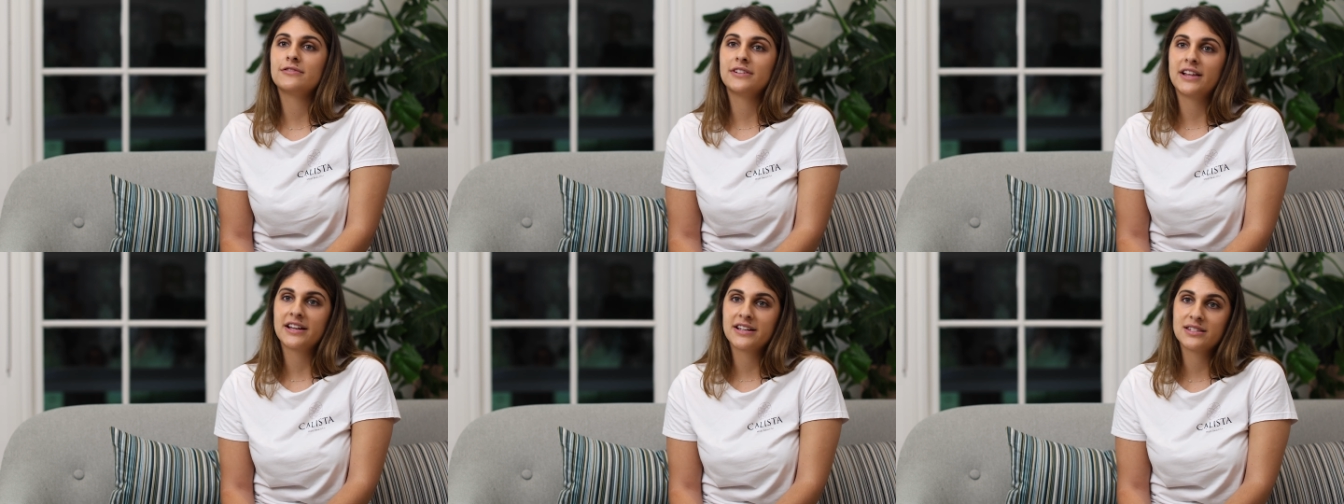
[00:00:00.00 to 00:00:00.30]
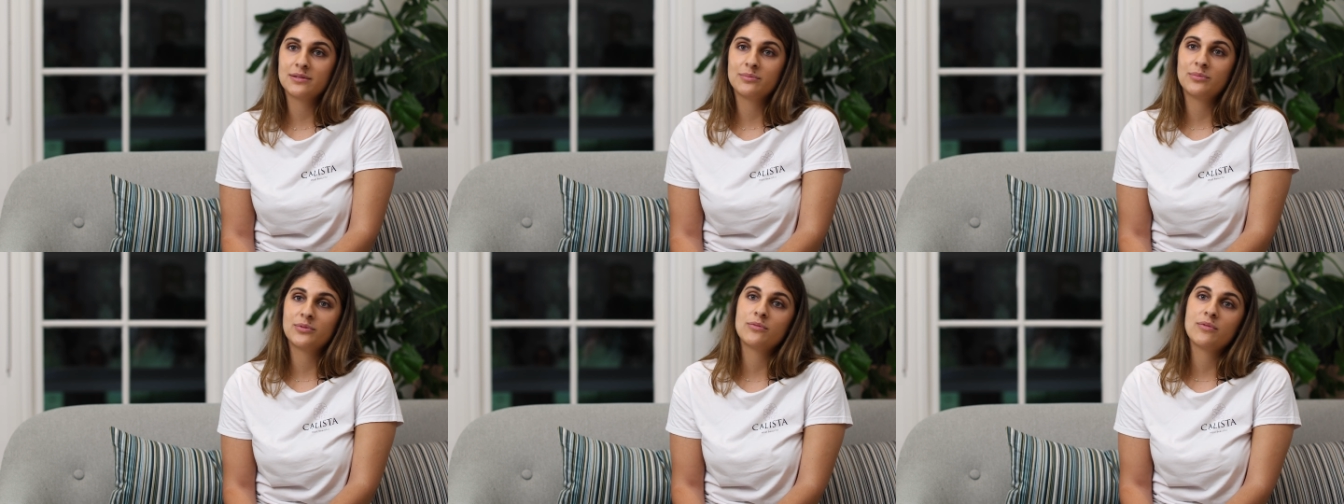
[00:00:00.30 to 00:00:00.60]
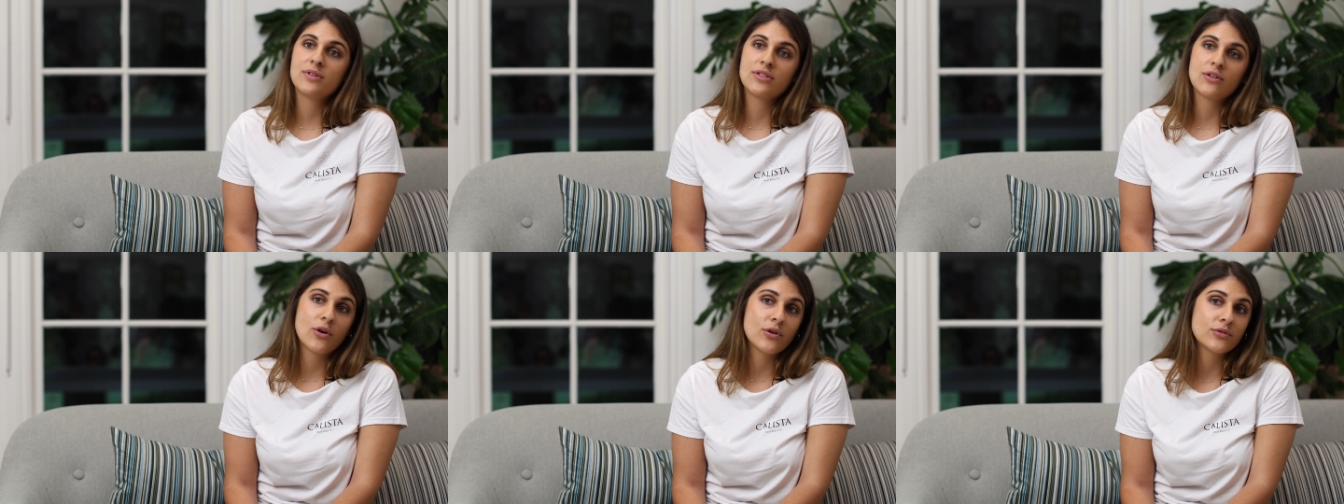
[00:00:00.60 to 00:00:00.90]
flexible
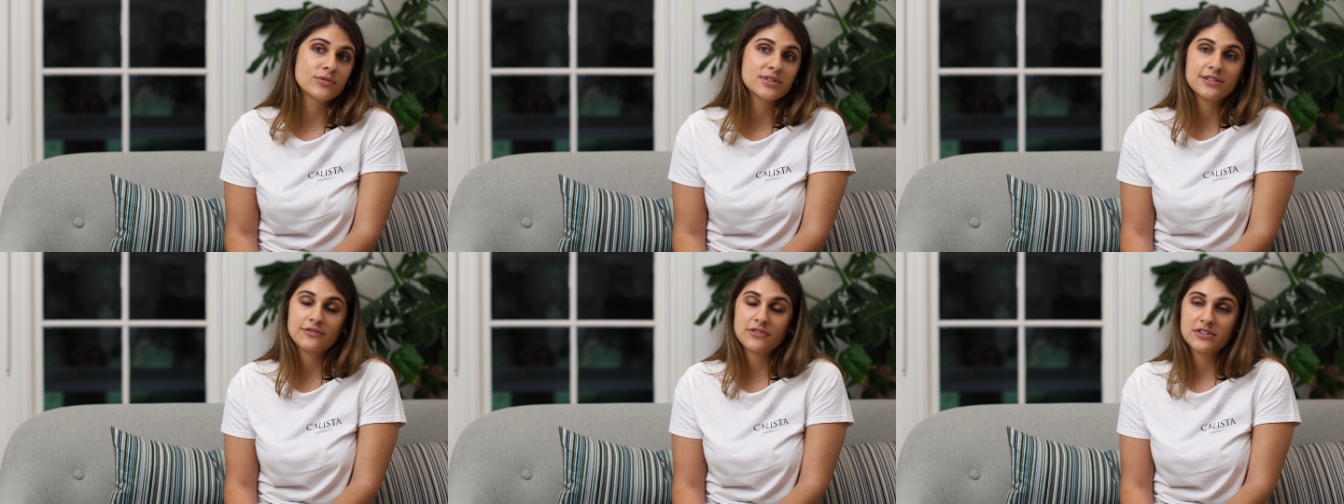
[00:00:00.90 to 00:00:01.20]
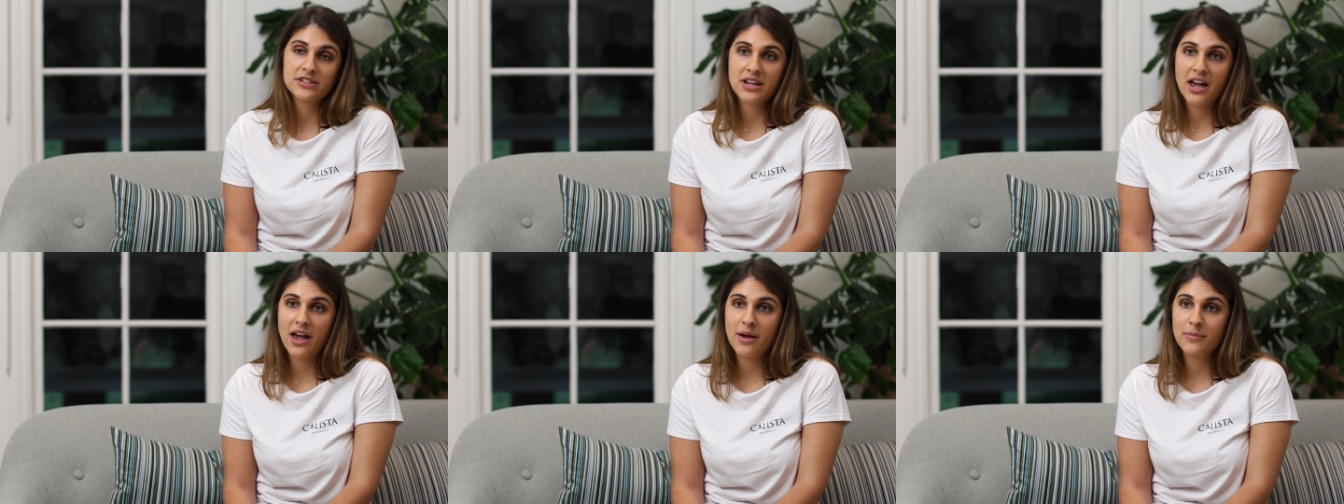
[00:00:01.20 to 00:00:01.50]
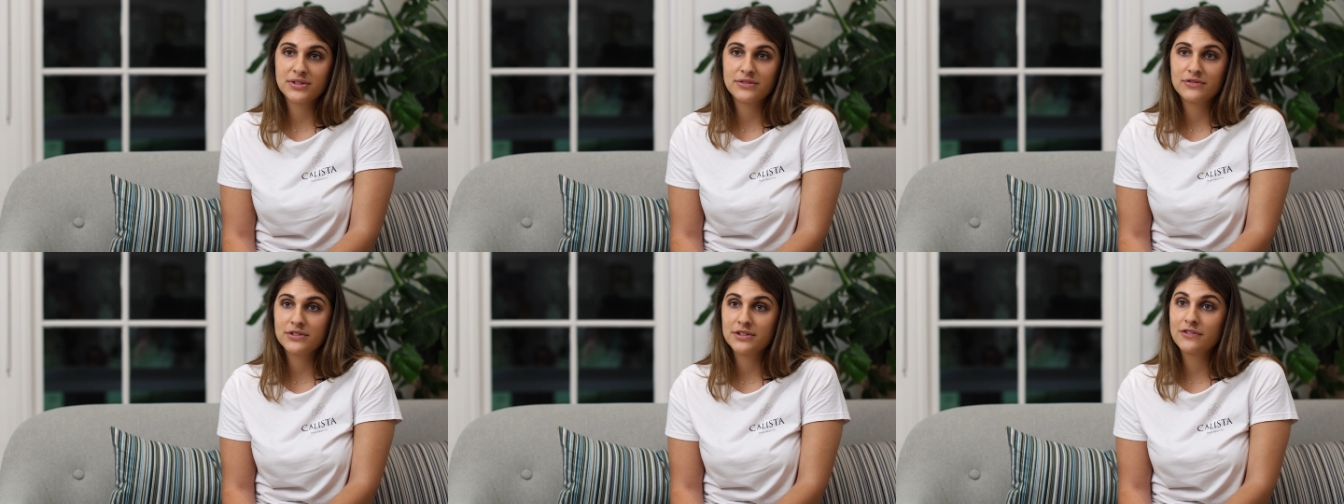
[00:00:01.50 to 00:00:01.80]
with all different
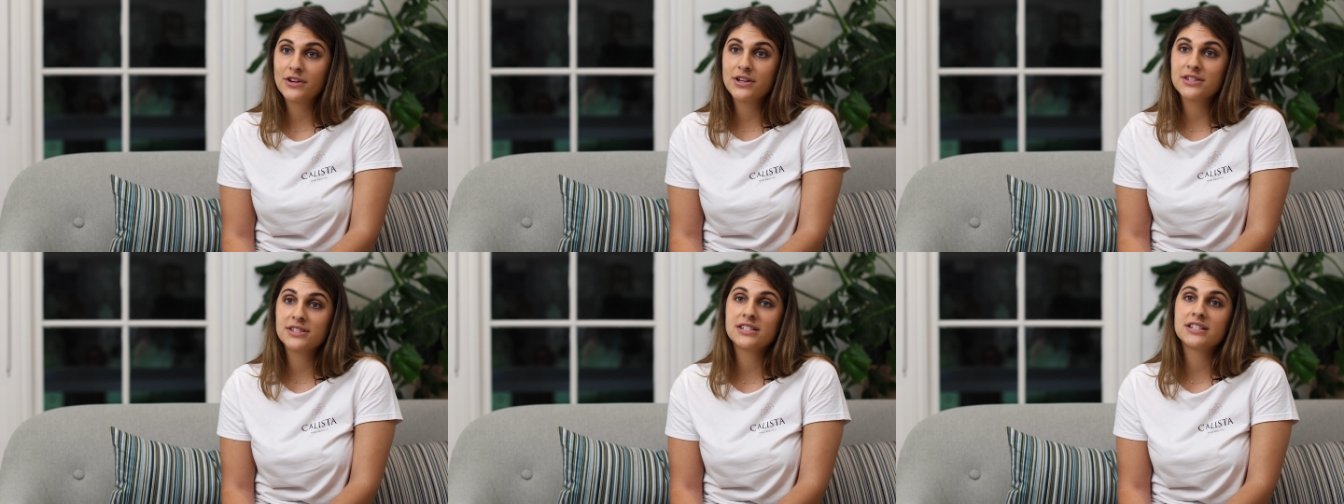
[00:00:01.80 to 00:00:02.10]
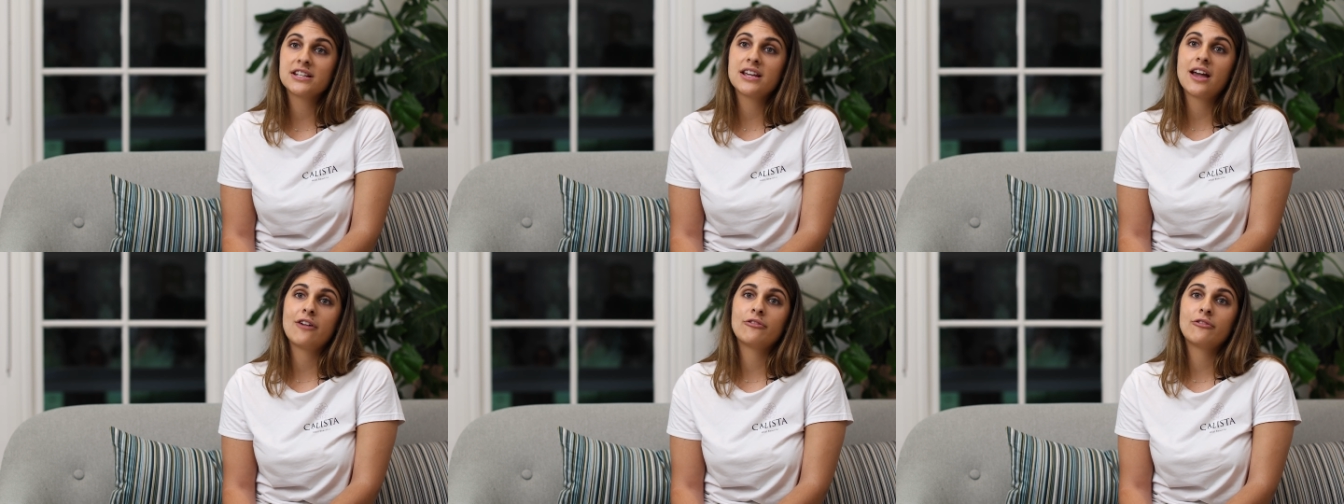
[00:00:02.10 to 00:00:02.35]
types of diversity.